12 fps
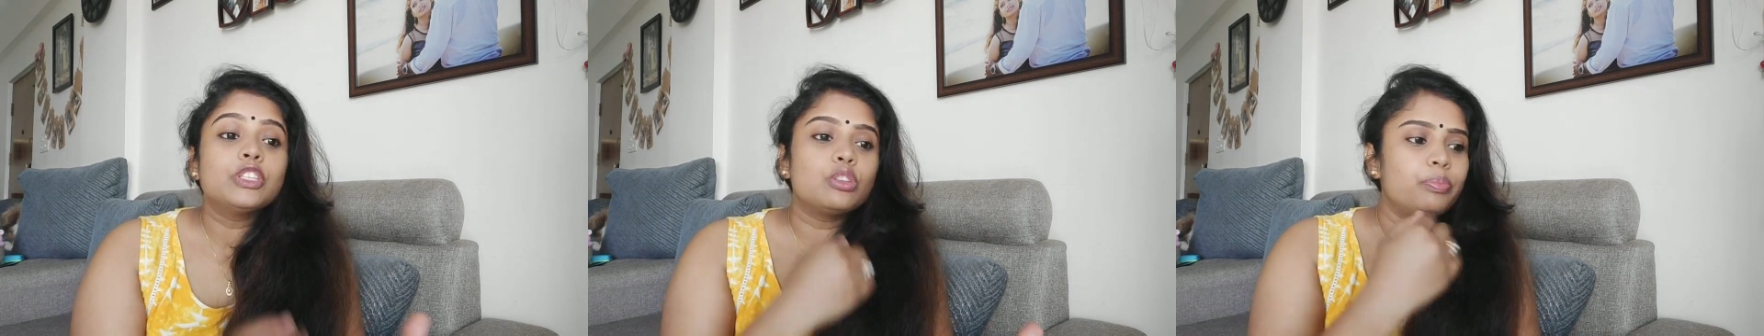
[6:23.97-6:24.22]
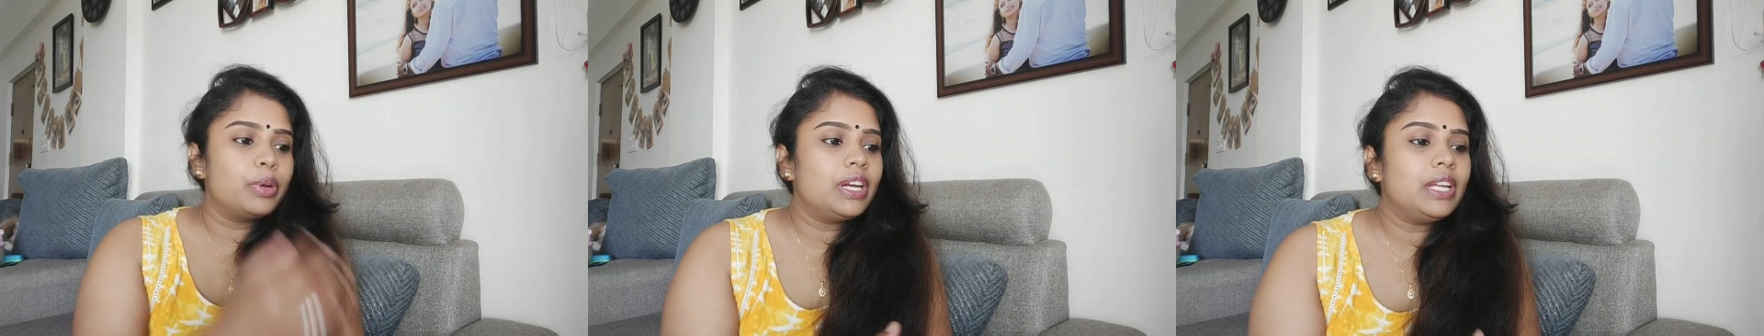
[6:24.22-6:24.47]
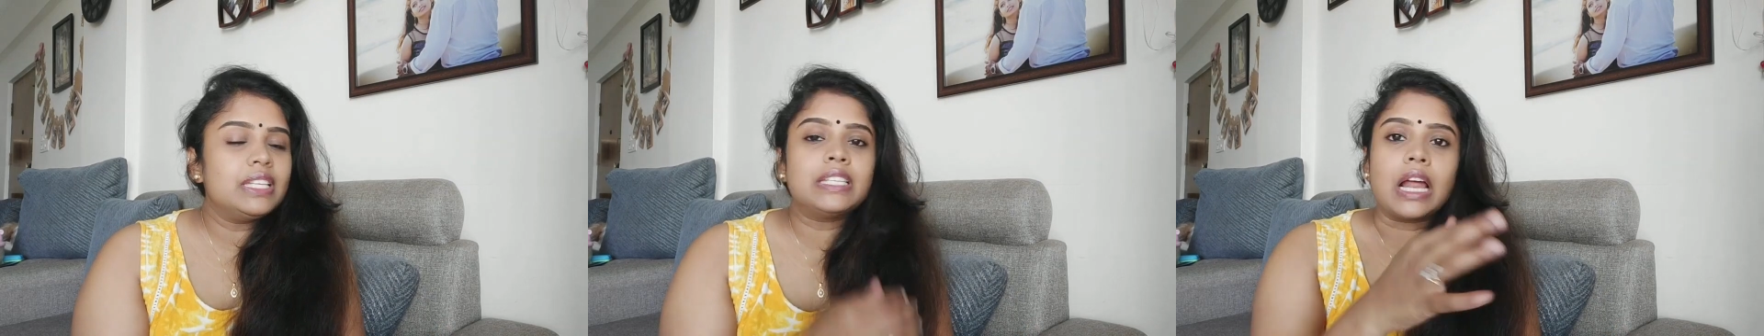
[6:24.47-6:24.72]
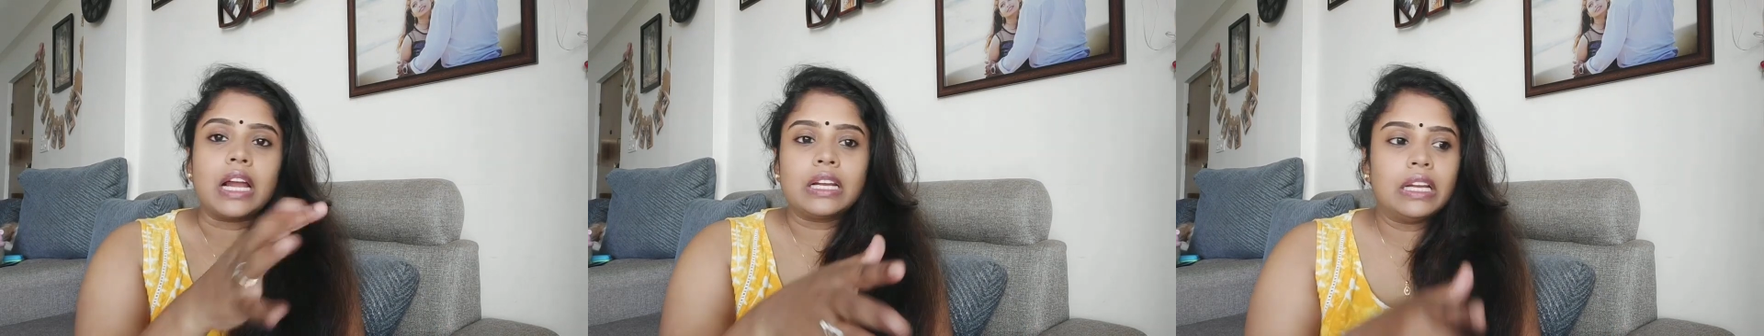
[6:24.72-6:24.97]
So Brini,
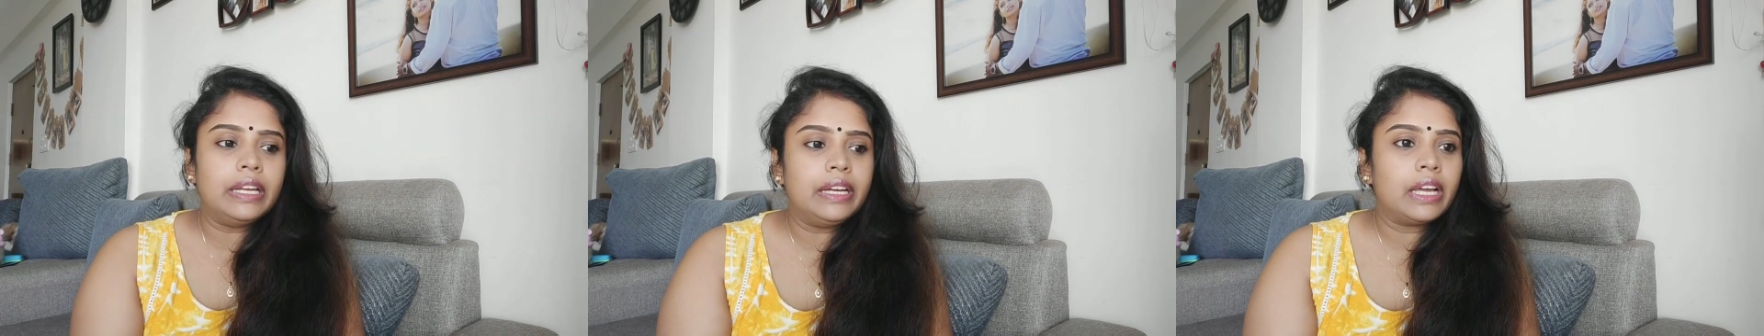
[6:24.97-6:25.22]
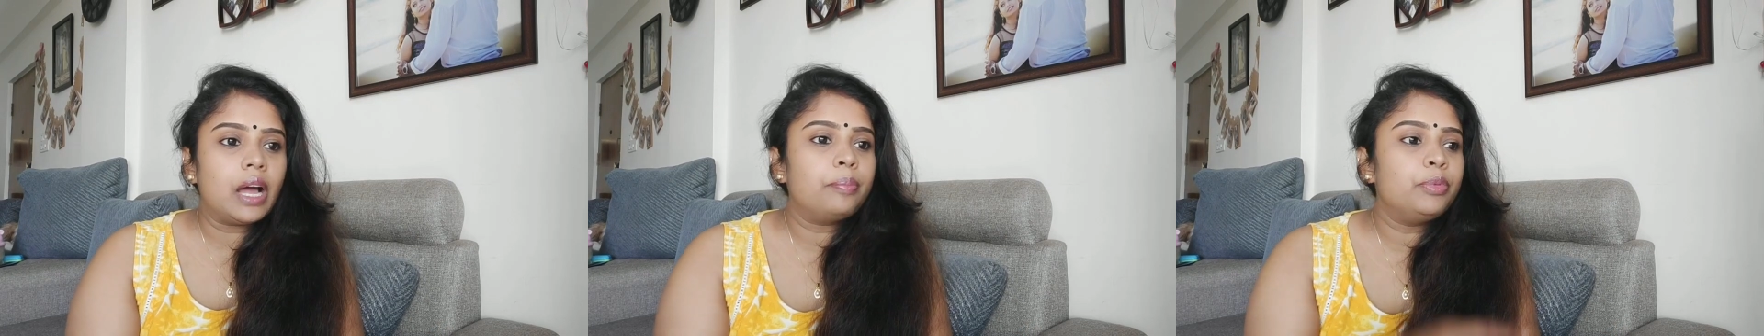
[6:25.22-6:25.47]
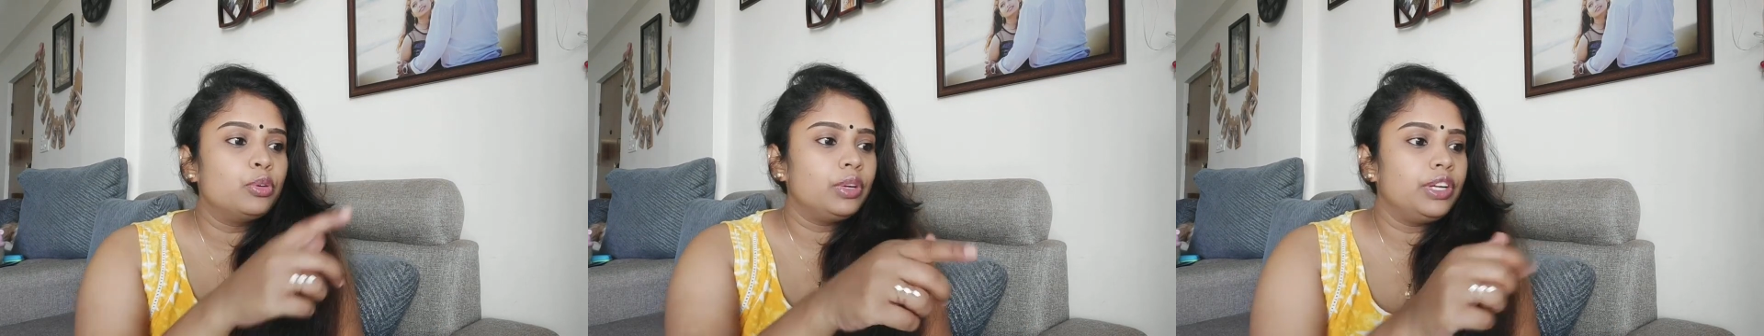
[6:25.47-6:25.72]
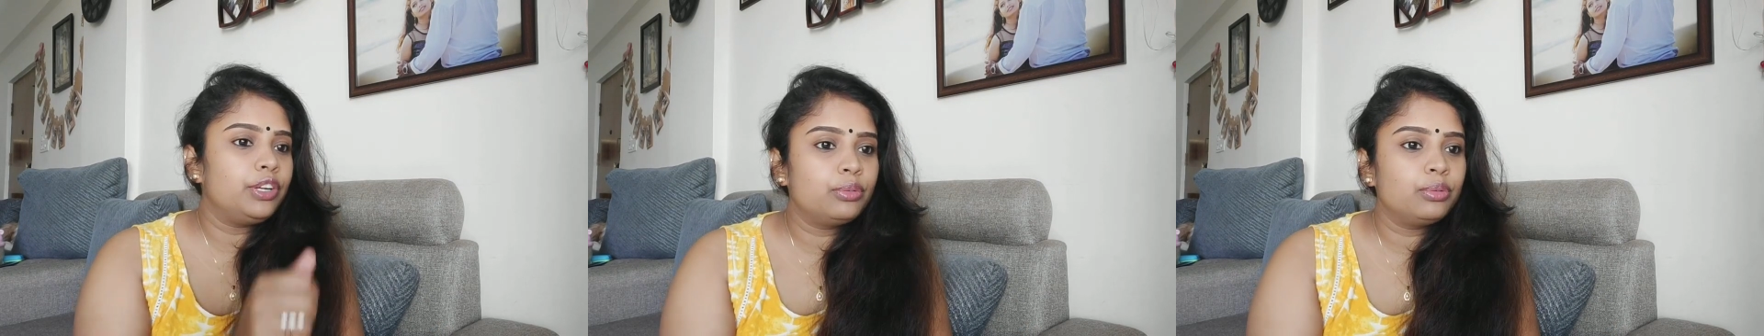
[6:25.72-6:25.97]
start cleaning up. You
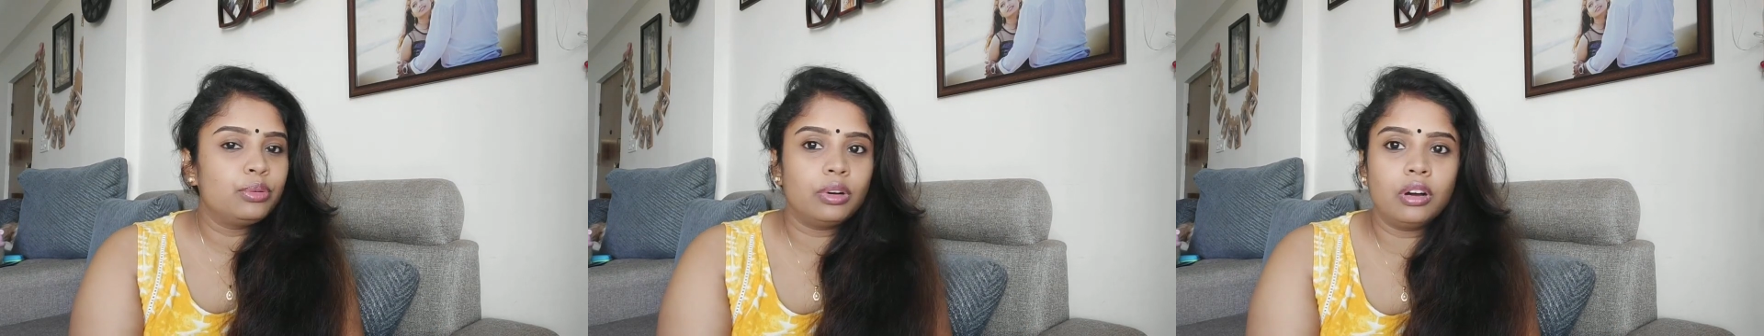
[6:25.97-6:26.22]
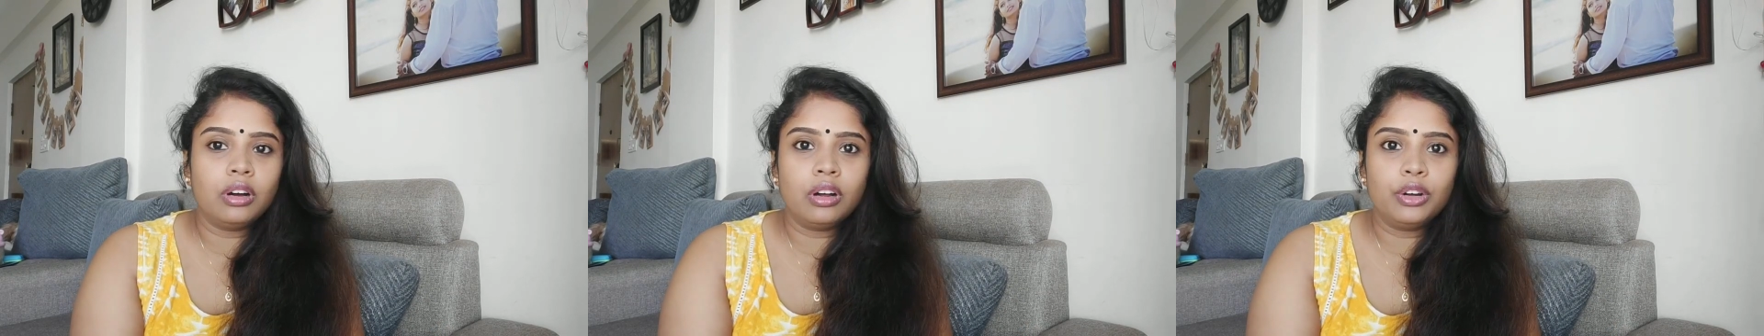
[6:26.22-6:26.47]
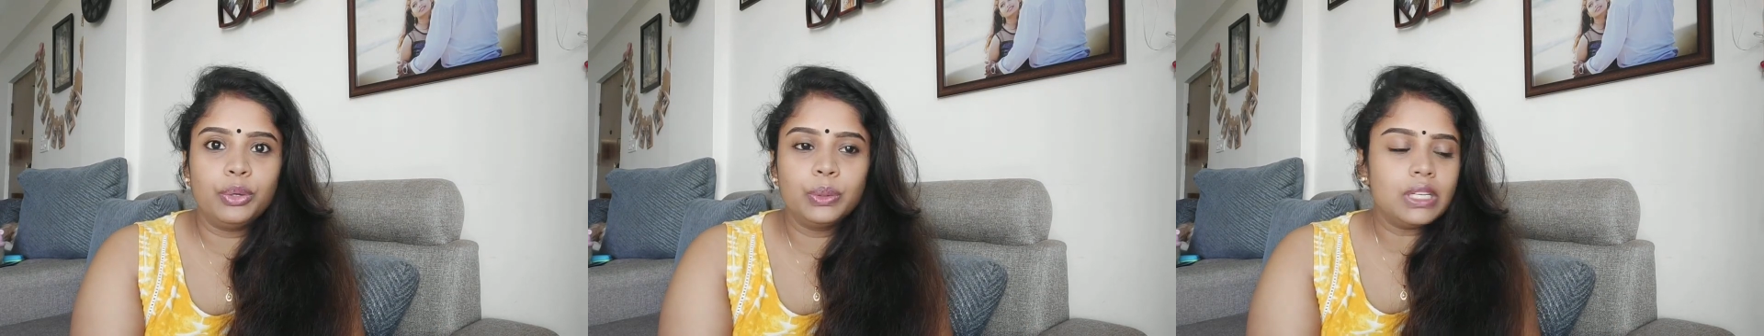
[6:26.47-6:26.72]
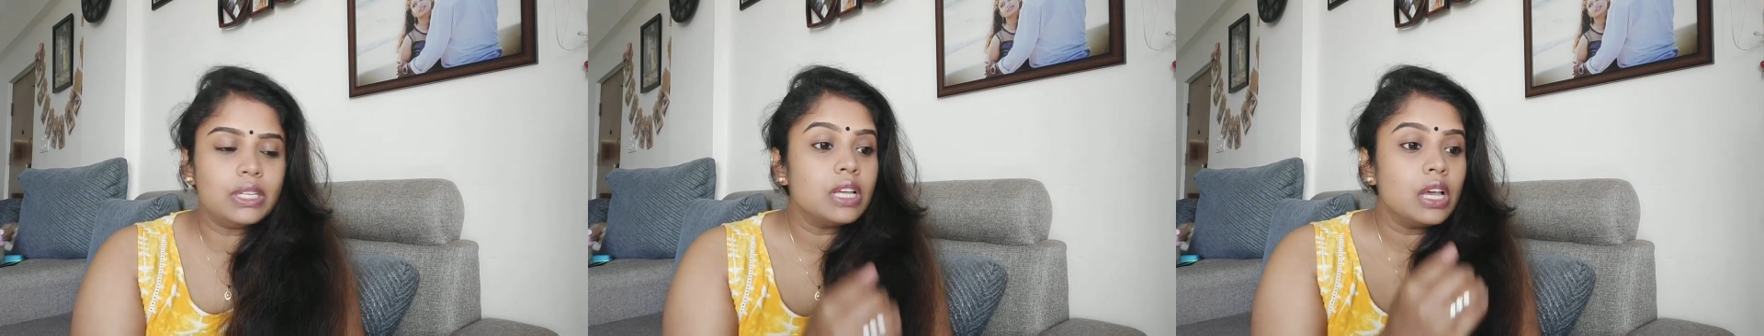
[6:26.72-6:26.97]
need to do
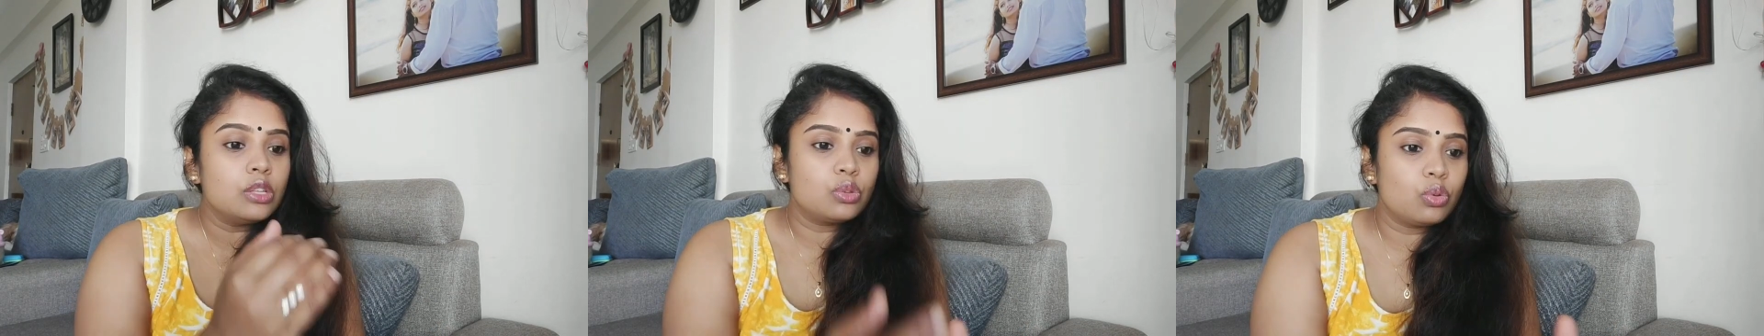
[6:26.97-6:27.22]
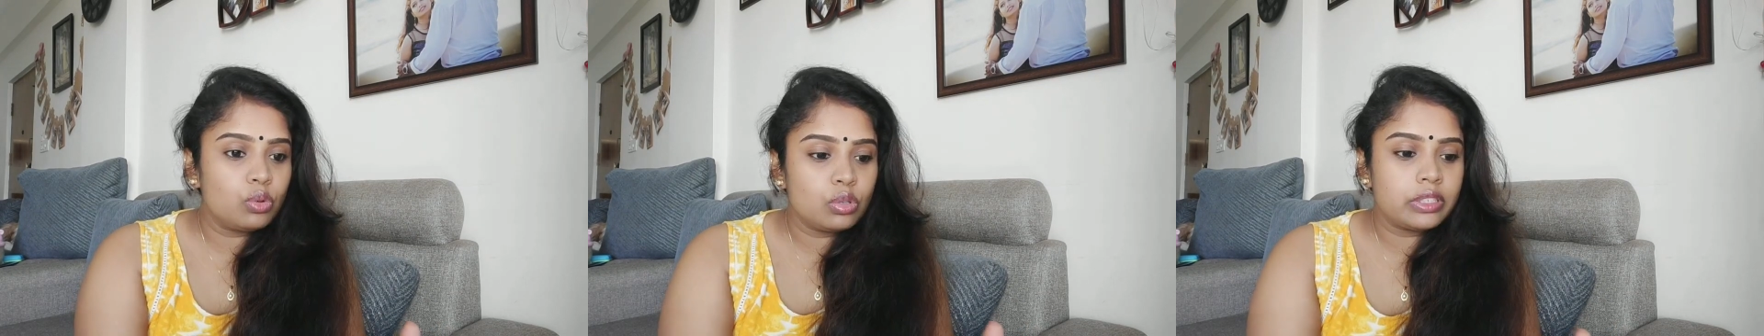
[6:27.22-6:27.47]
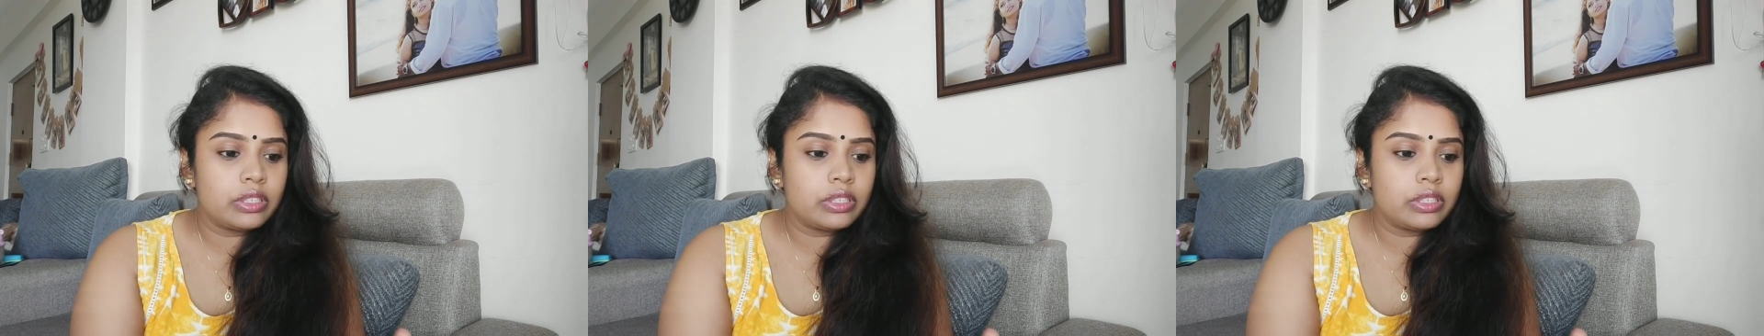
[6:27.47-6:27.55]
this. So